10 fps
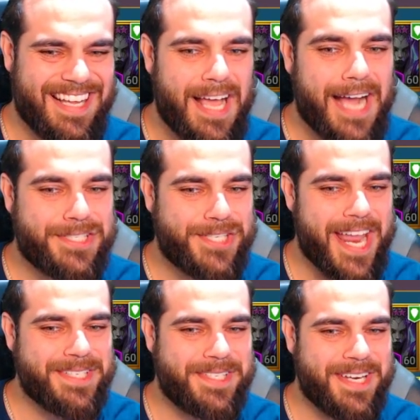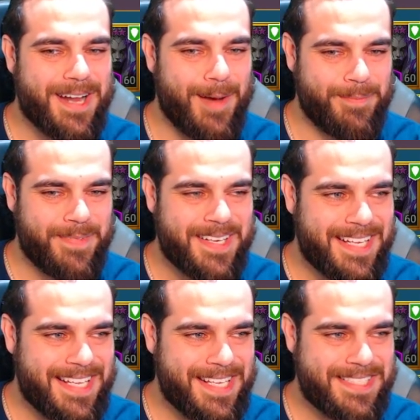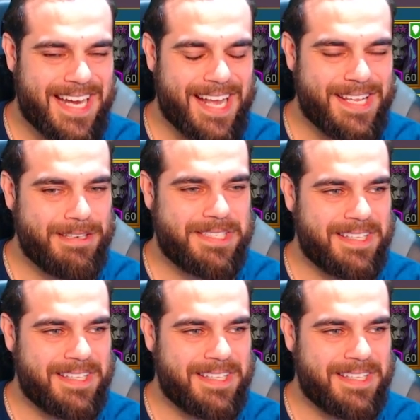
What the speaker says: I changed it up. He's not used to